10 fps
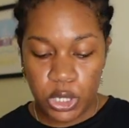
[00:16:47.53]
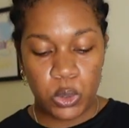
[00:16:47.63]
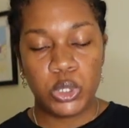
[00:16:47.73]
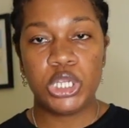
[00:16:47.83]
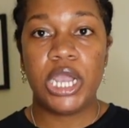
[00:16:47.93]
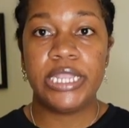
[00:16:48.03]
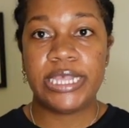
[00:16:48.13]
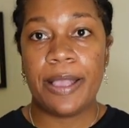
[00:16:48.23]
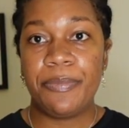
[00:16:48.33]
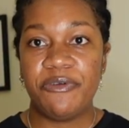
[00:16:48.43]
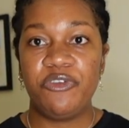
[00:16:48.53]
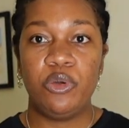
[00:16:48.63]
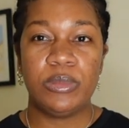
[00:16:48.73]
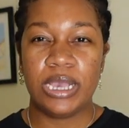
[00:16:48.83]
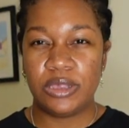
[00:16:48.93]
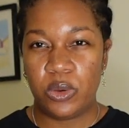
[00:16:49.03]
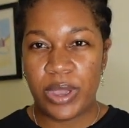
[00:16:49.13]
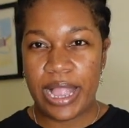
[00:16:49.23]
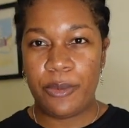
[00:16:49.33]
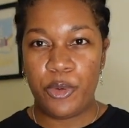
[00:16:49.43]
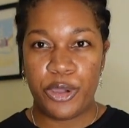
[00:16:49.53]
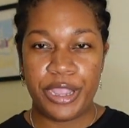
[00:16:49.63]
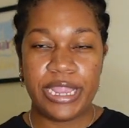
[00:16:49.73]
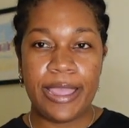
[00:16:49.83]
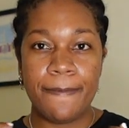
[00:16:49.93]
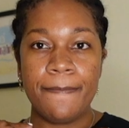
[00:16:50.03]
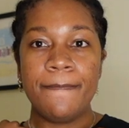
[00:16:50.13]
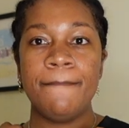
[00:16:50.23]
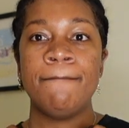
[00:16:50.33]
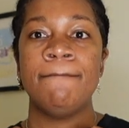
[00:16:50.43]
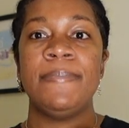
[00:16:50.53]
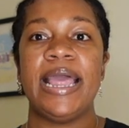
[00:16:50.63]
lotions and perfume and so when I'm wearing them.